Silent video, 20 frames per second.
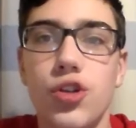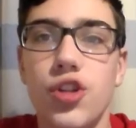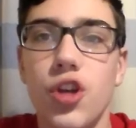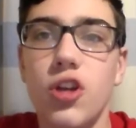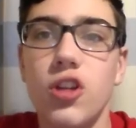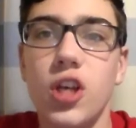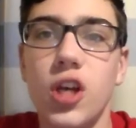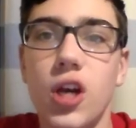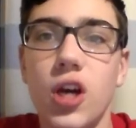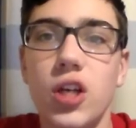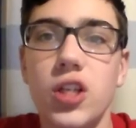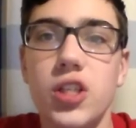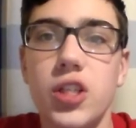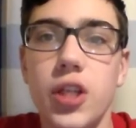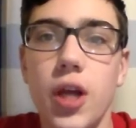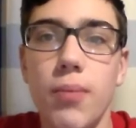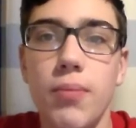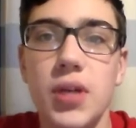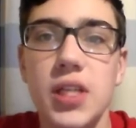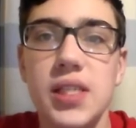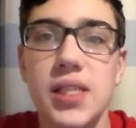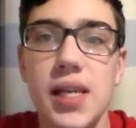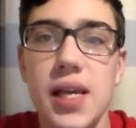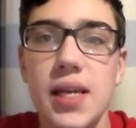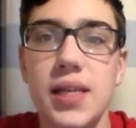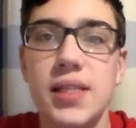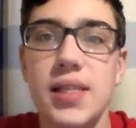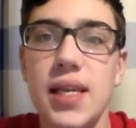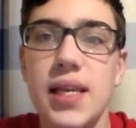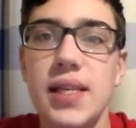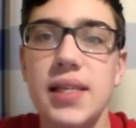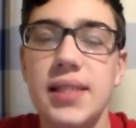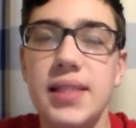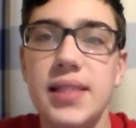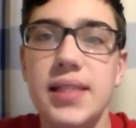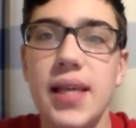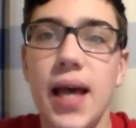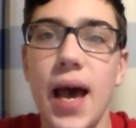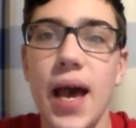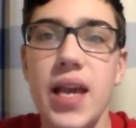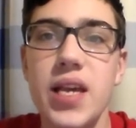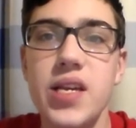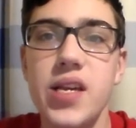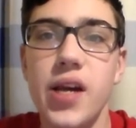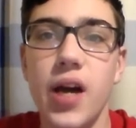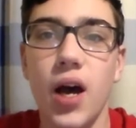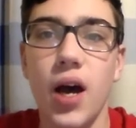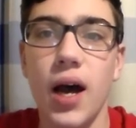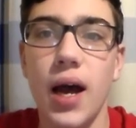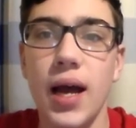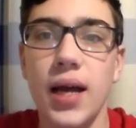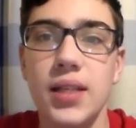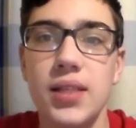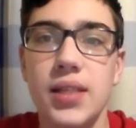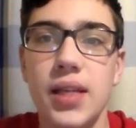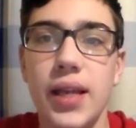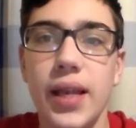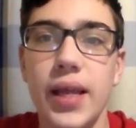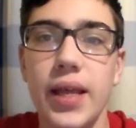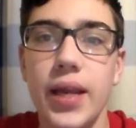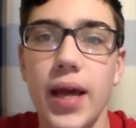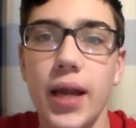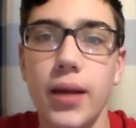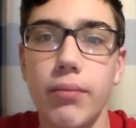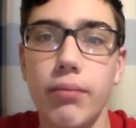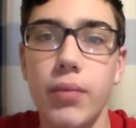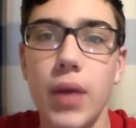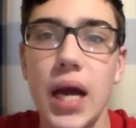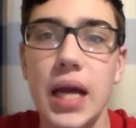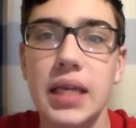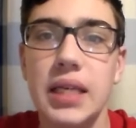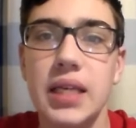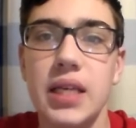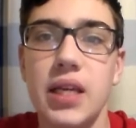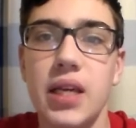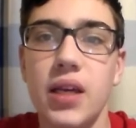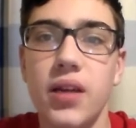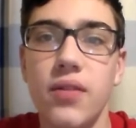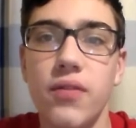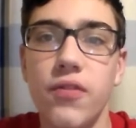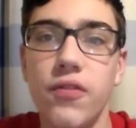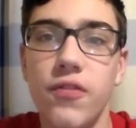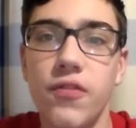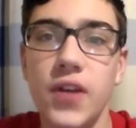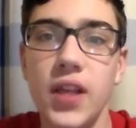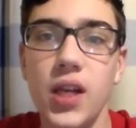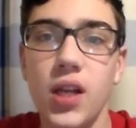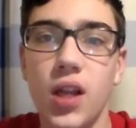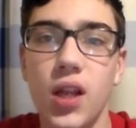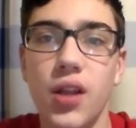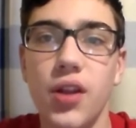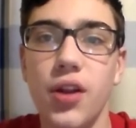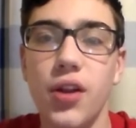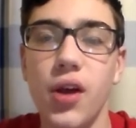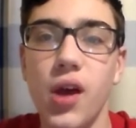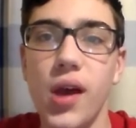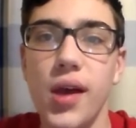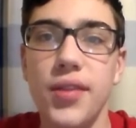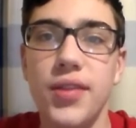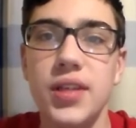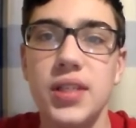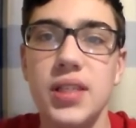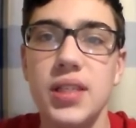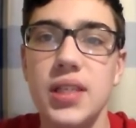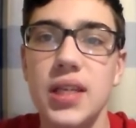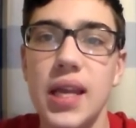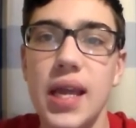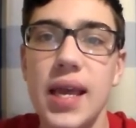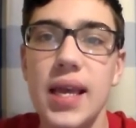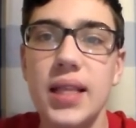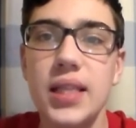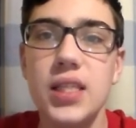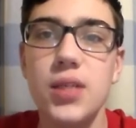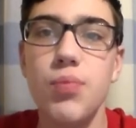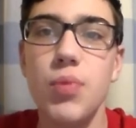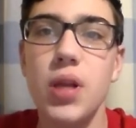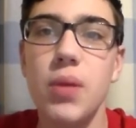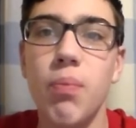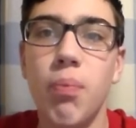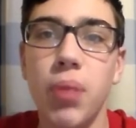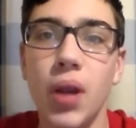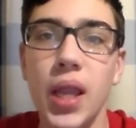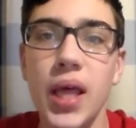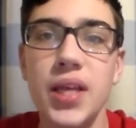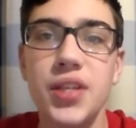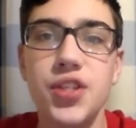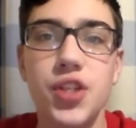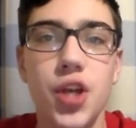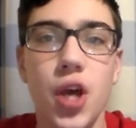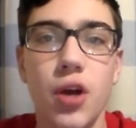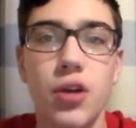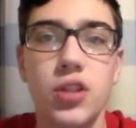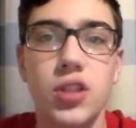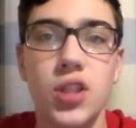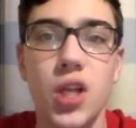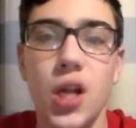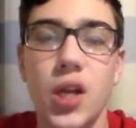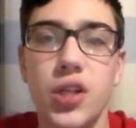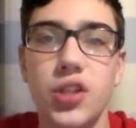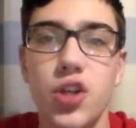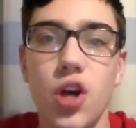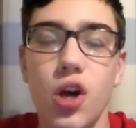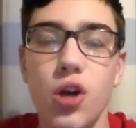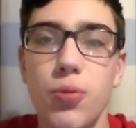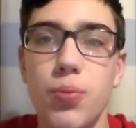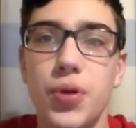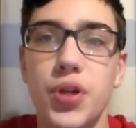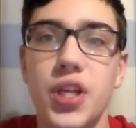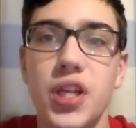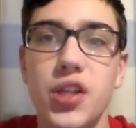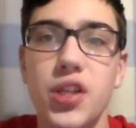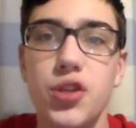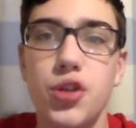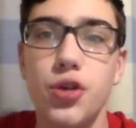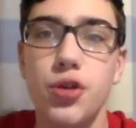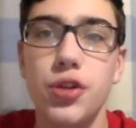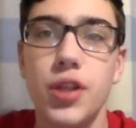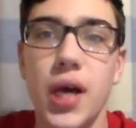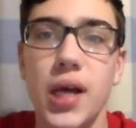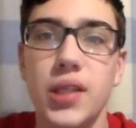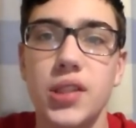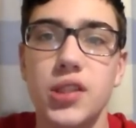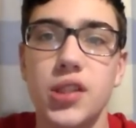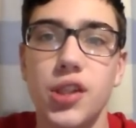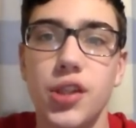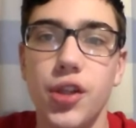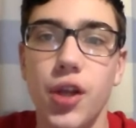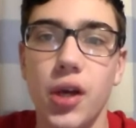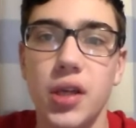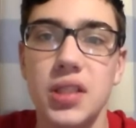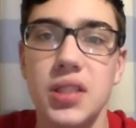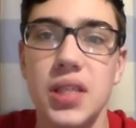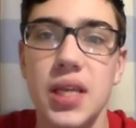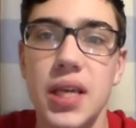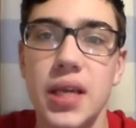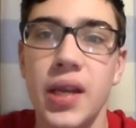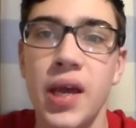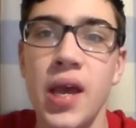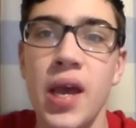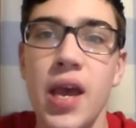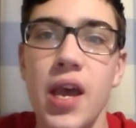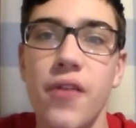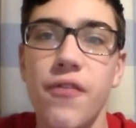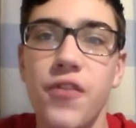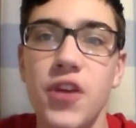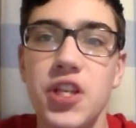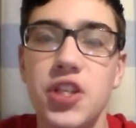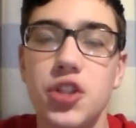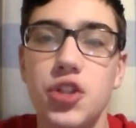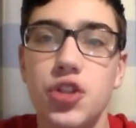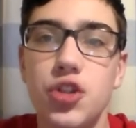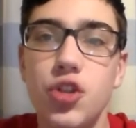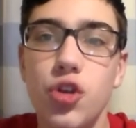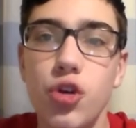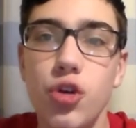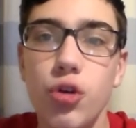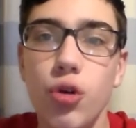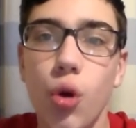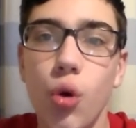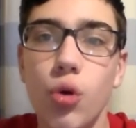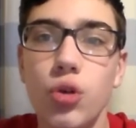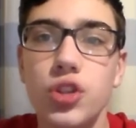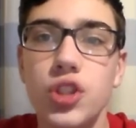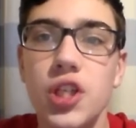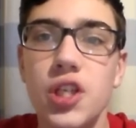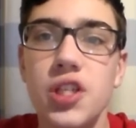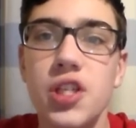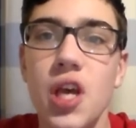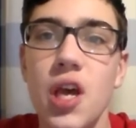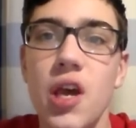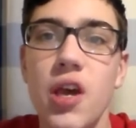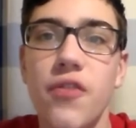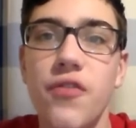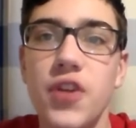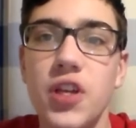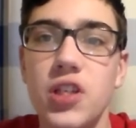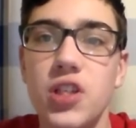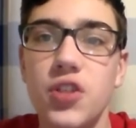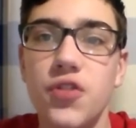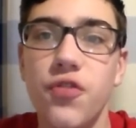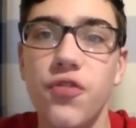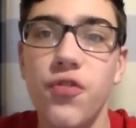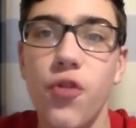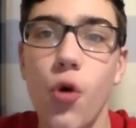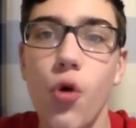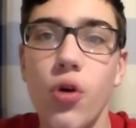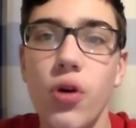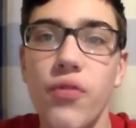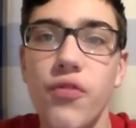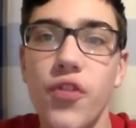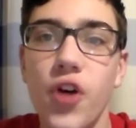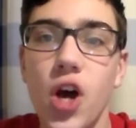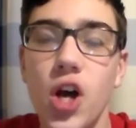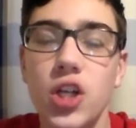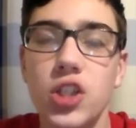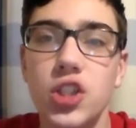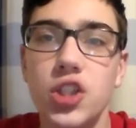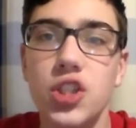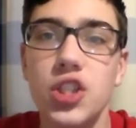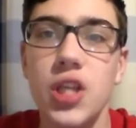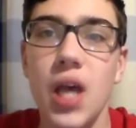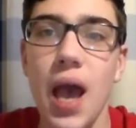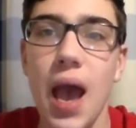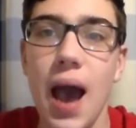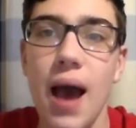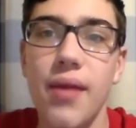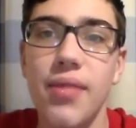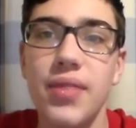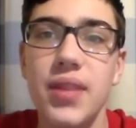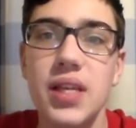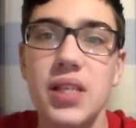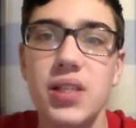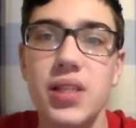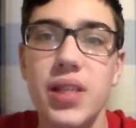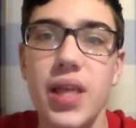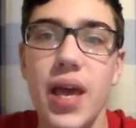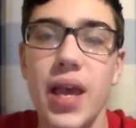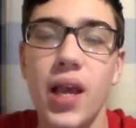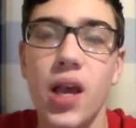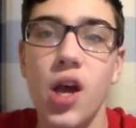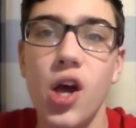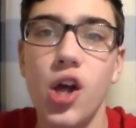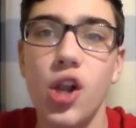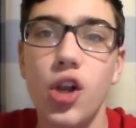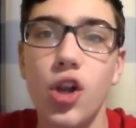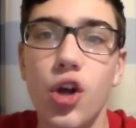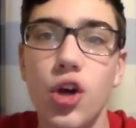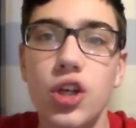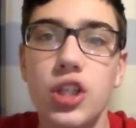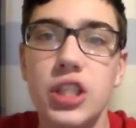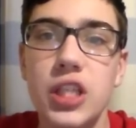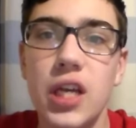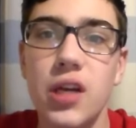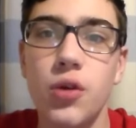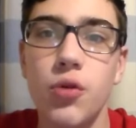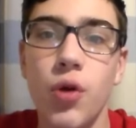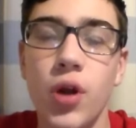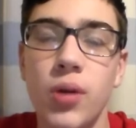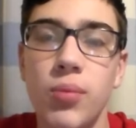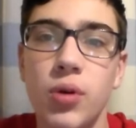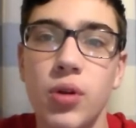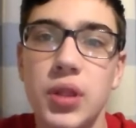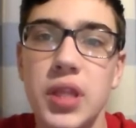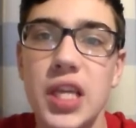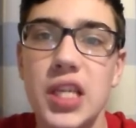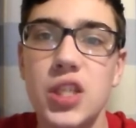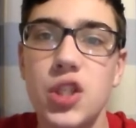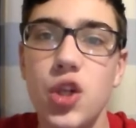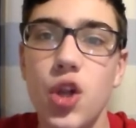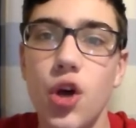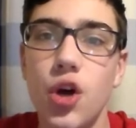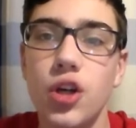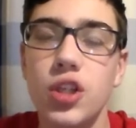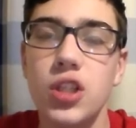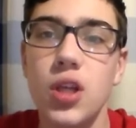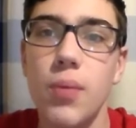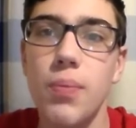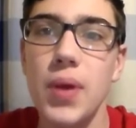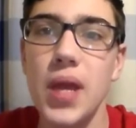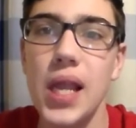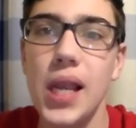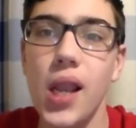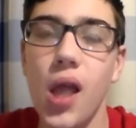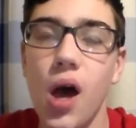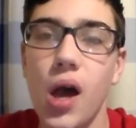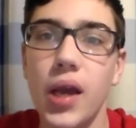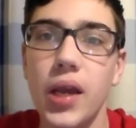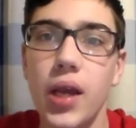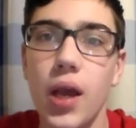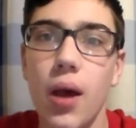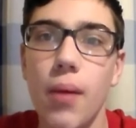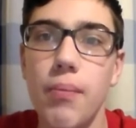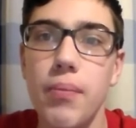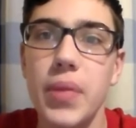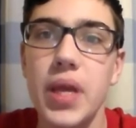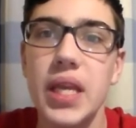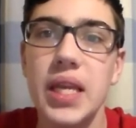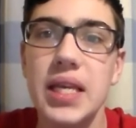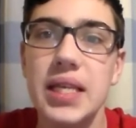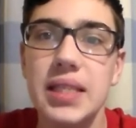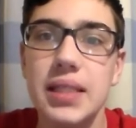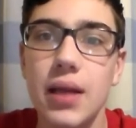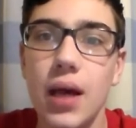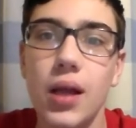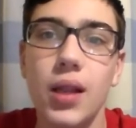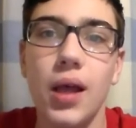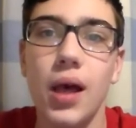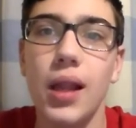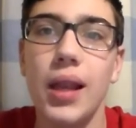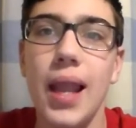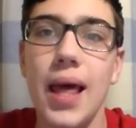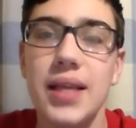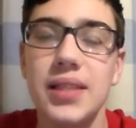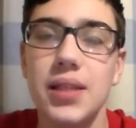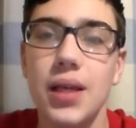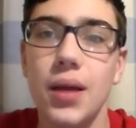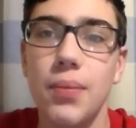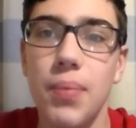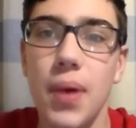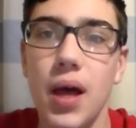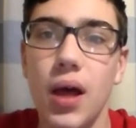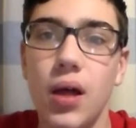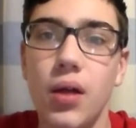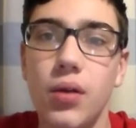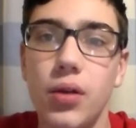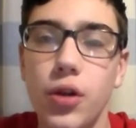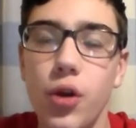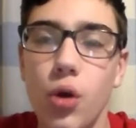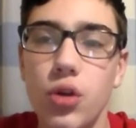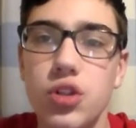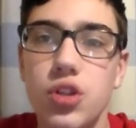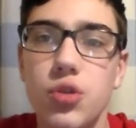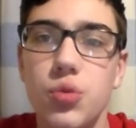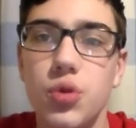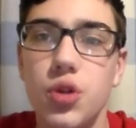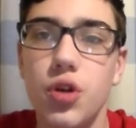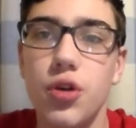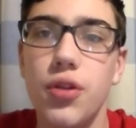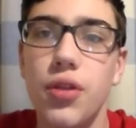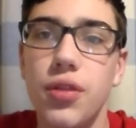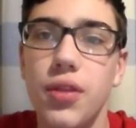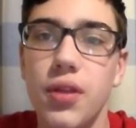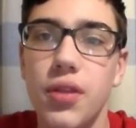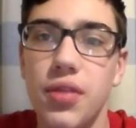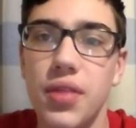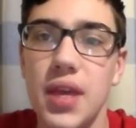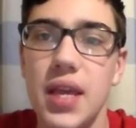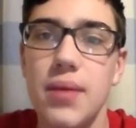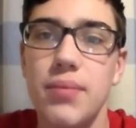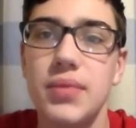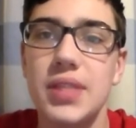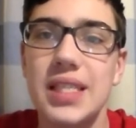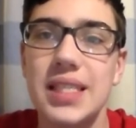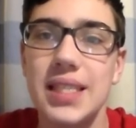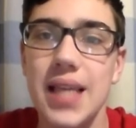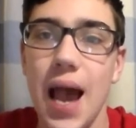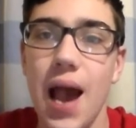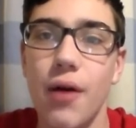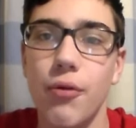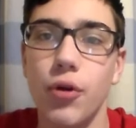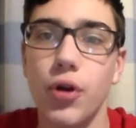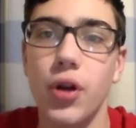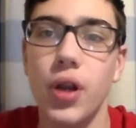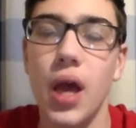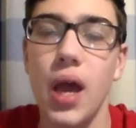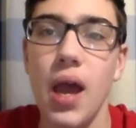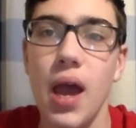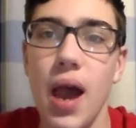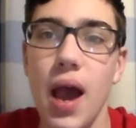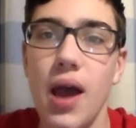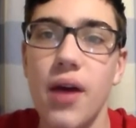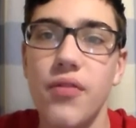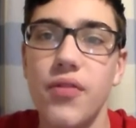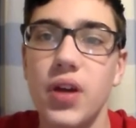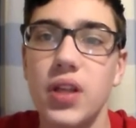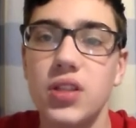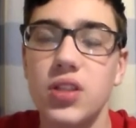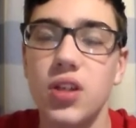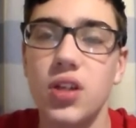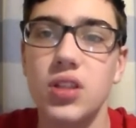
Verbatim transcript: So then guys, number six is Taiga at Linnanmäki in Finland. This is an Intamin Blitz coaster and it's opened in 2019. It features two launches, it features four inversions, and this thing looks incredible. This looks a bit like a mini, a, a less, a, a not as good themed Taron at